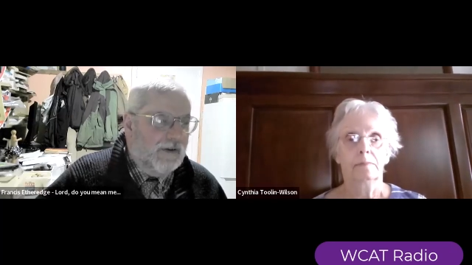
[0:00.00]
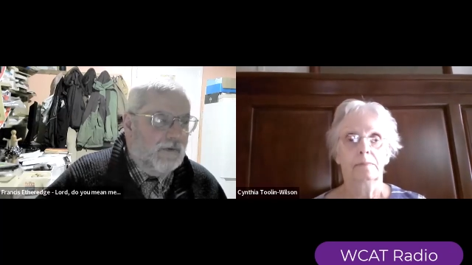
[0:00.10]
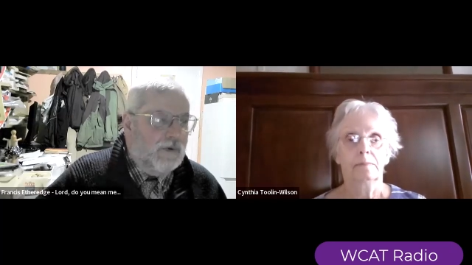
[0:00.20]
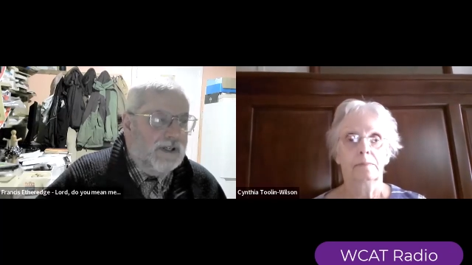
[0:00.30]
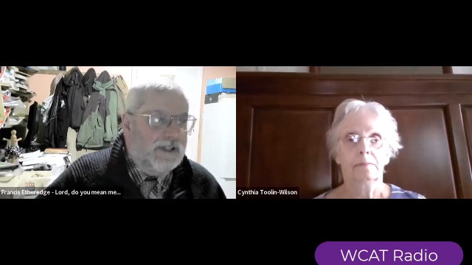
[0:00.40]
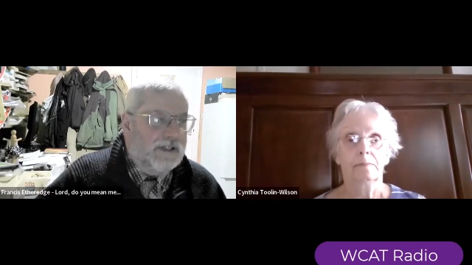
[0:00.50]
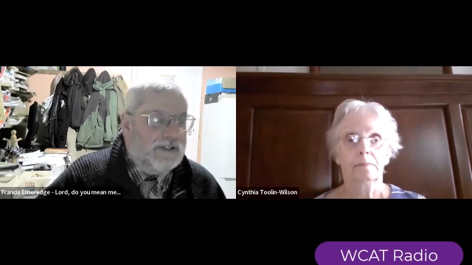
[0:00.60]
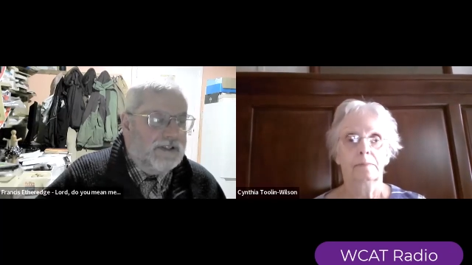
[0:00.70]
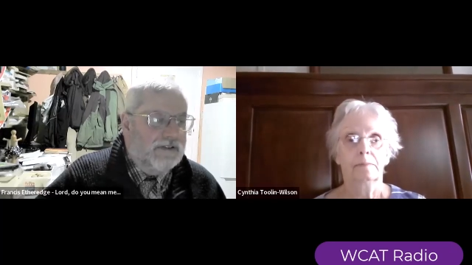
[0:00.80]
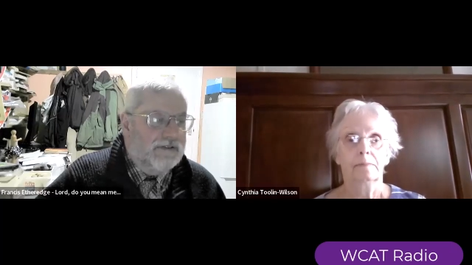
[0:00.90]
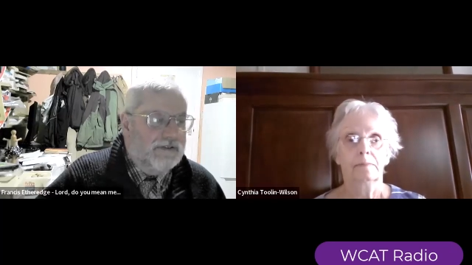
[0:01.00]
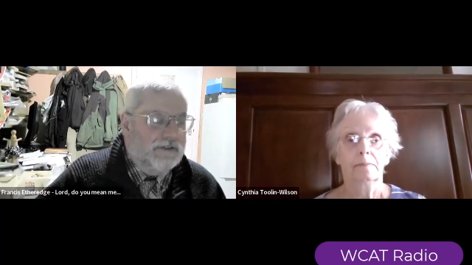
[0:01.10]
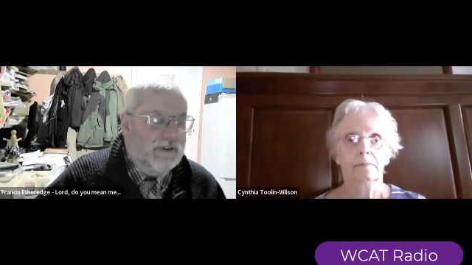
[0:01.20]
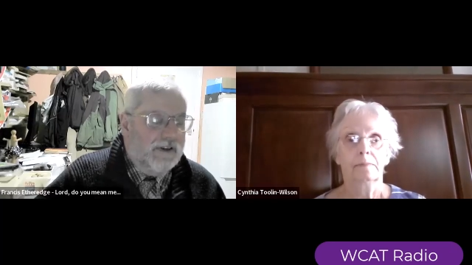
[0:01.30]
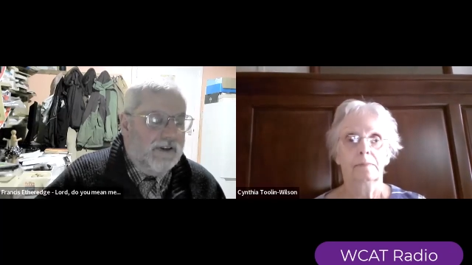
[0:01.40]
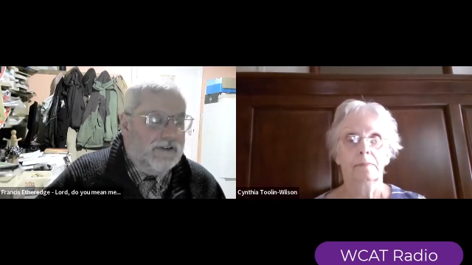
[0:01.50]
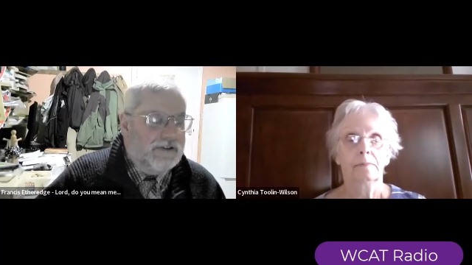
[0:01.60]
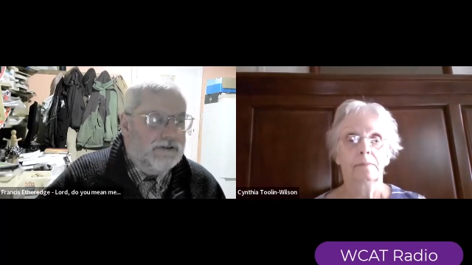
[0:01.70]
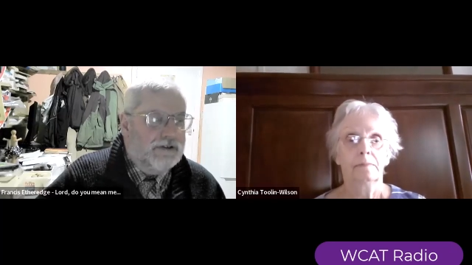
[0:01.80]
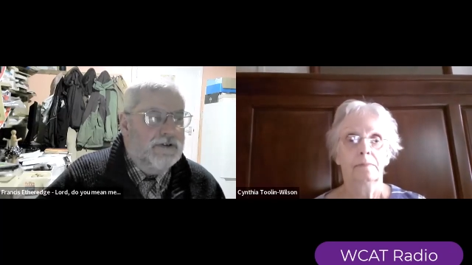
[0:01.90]
Speaker 1: while it's
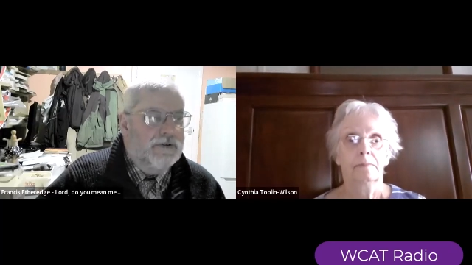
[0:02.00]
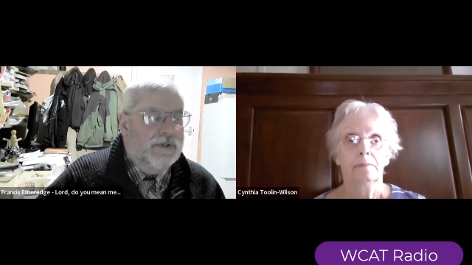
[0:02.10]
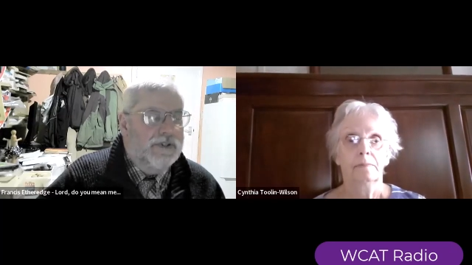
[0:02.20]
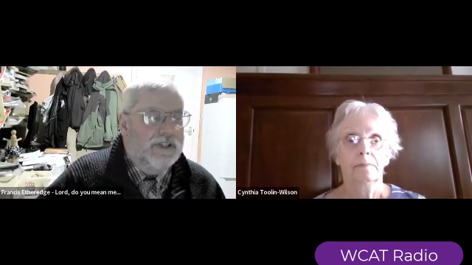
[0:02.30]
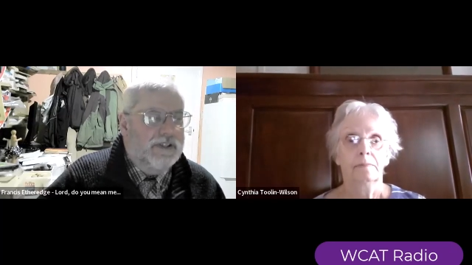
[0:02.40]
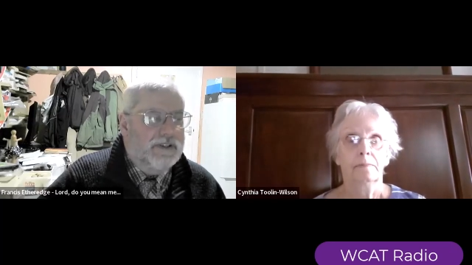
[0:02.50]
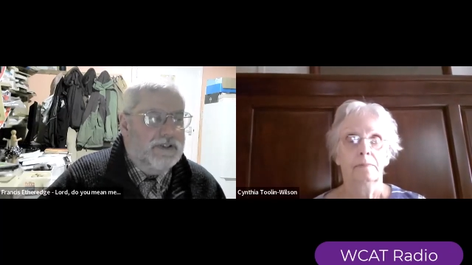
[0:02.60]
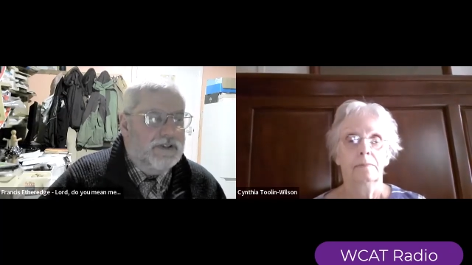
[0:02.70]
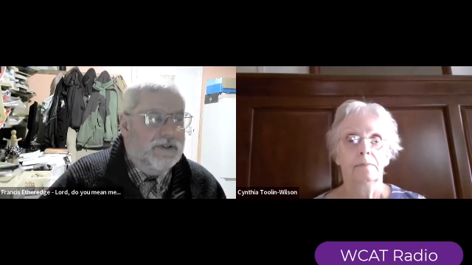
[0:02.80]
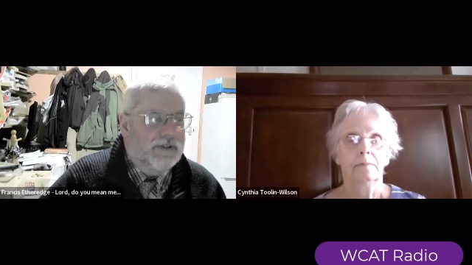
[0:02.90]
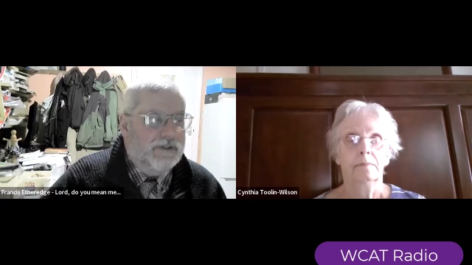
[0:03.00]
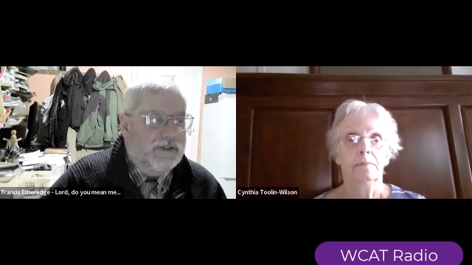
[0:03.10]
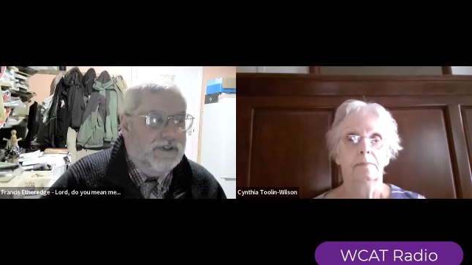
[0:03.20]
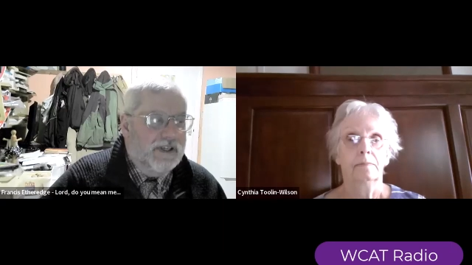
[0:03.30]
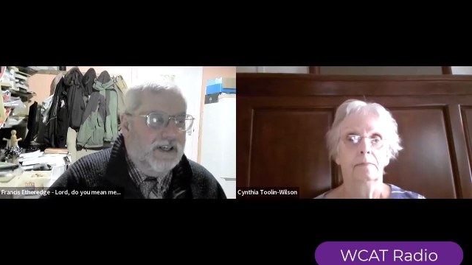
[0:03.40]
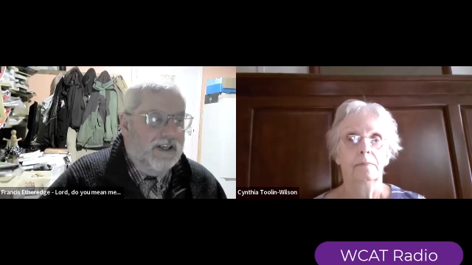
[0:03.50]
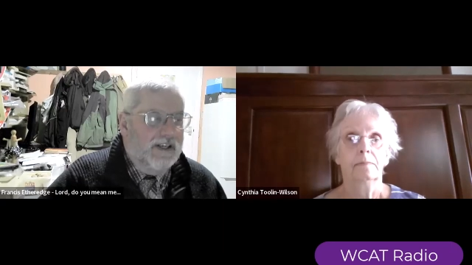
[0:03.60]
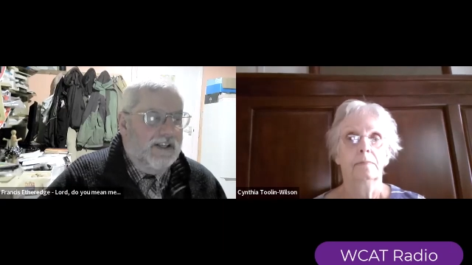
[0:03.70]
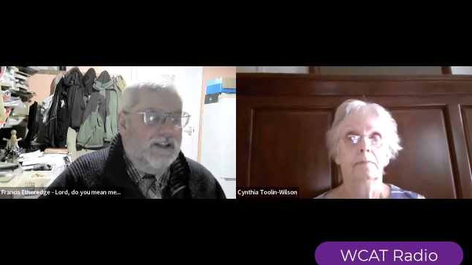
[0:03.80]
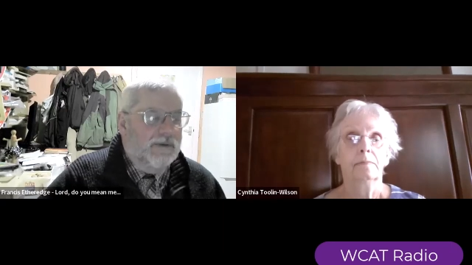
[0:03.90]
true and understood
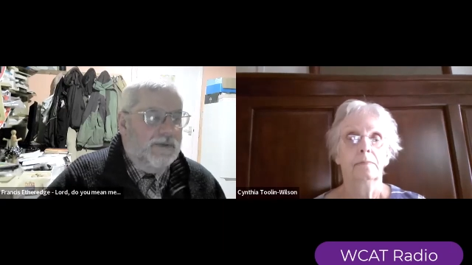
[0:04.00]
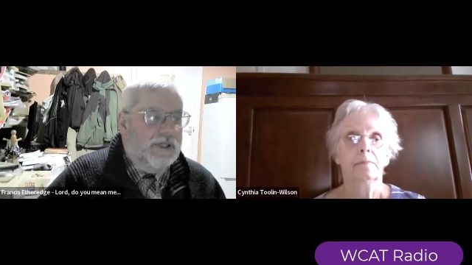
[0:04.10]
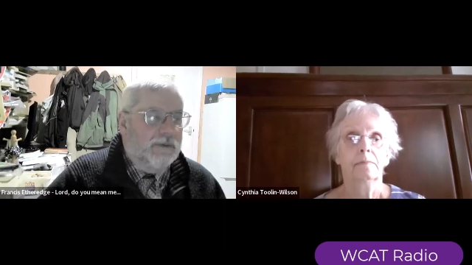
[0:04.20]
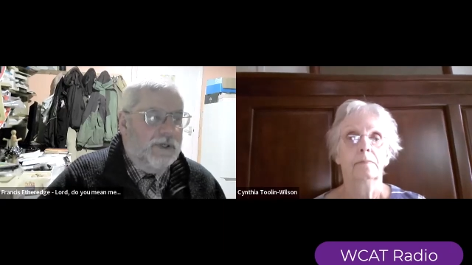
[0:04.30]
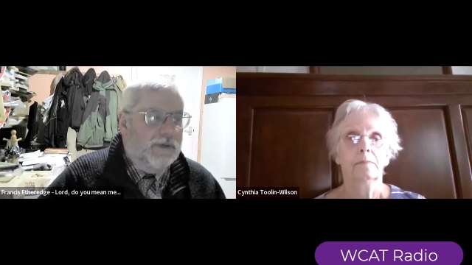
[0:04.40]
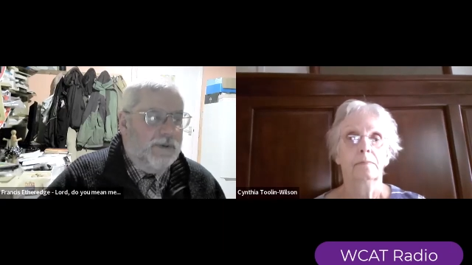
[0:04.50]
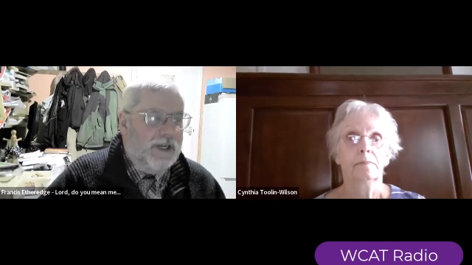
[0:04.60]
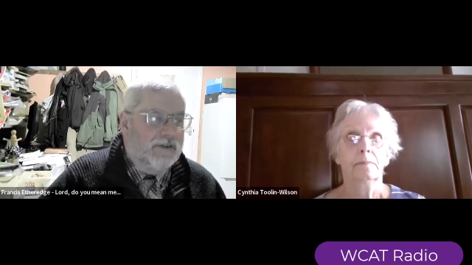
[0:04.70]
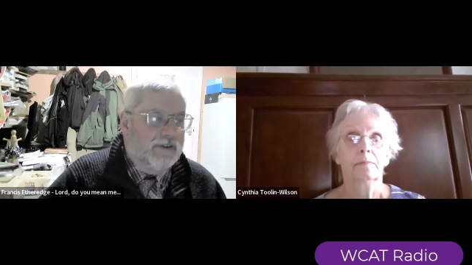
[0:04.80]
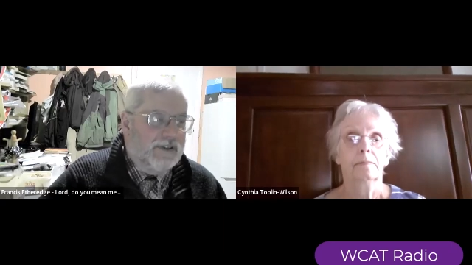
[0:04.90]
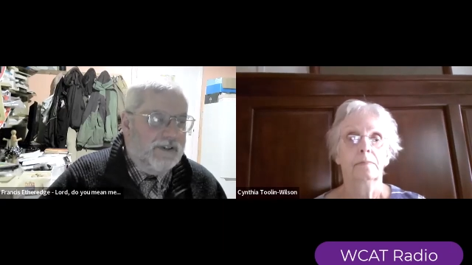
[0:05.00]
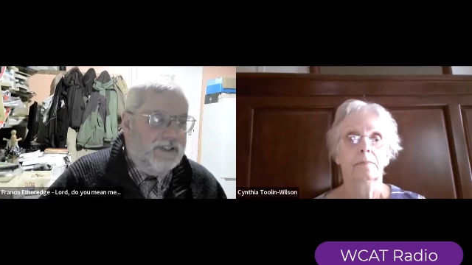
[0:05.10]
that becoming a parent